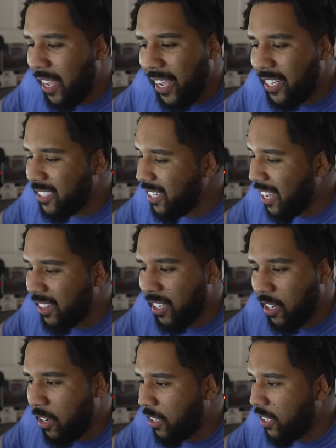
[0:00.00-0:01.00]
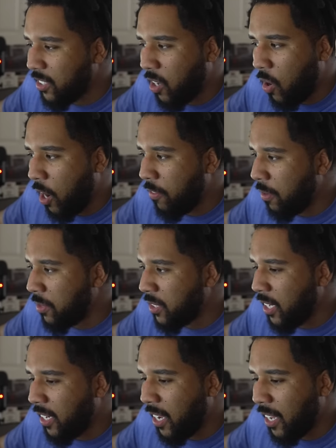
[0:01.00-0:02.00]
it's not the ugliest car I've ever
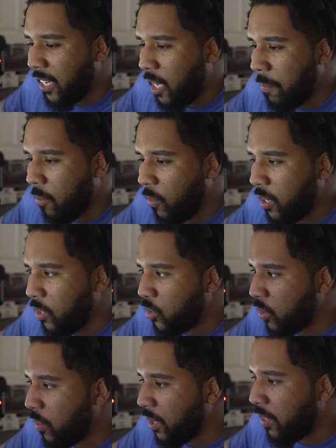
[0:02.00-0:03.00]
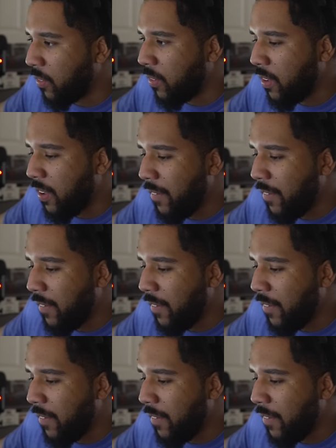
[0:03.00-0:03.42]
seen. I got to keep it 100 with you.